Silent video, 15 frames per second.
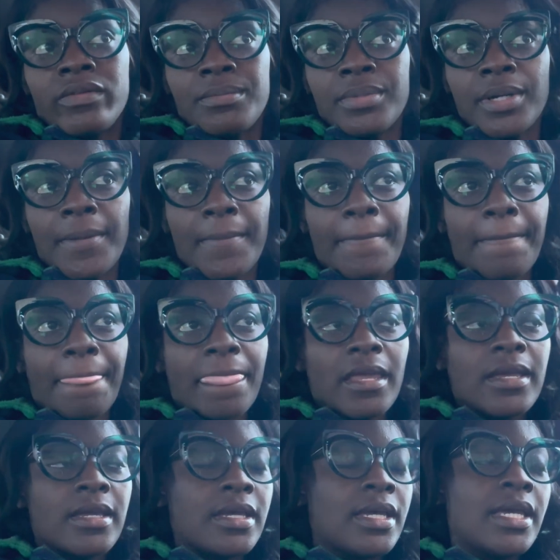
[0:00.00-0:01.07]
But
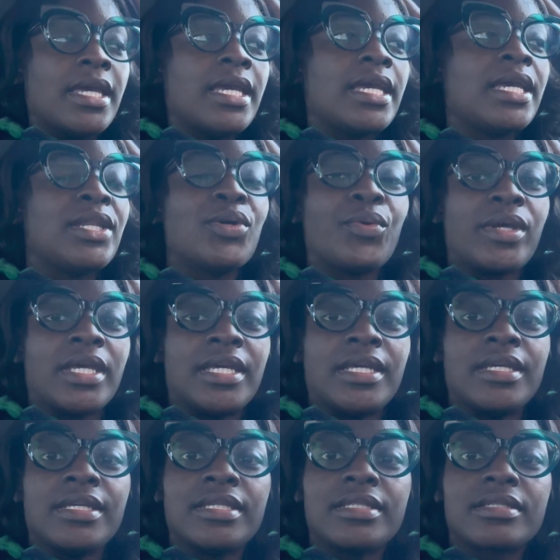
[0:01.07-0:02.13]

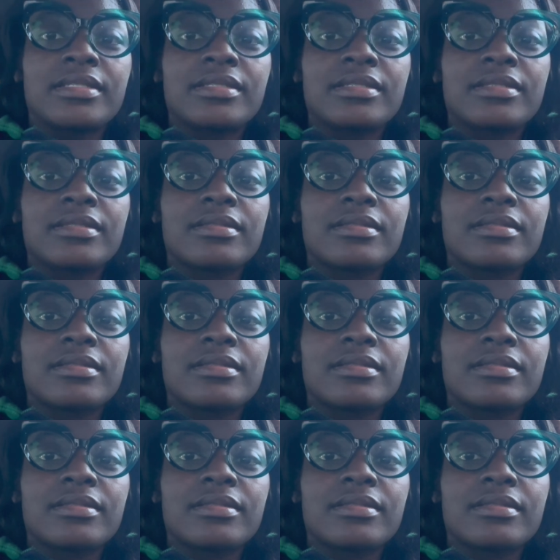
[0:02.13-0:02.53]
anyways,